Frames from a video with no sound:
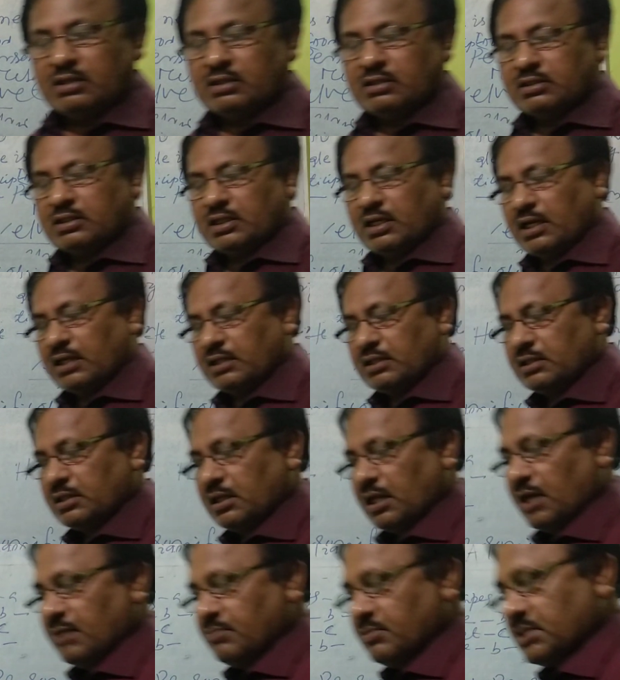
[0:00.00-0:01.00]
then
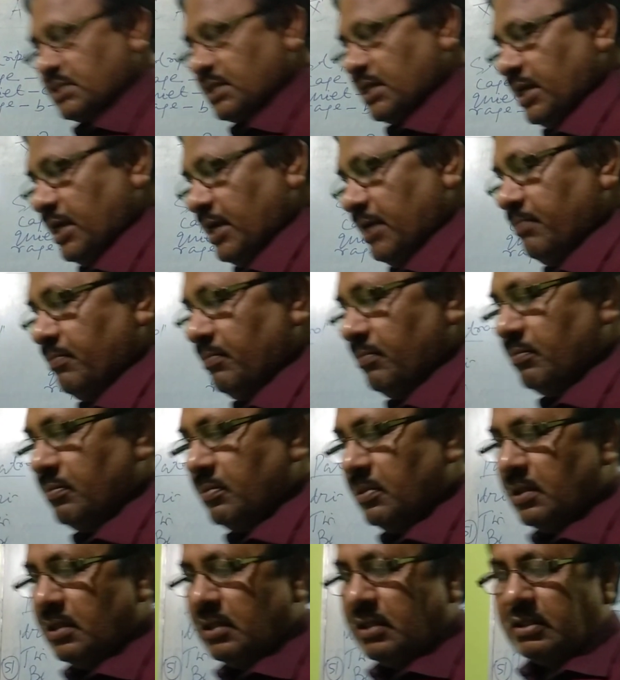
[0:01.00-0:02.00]
rhyme scheme,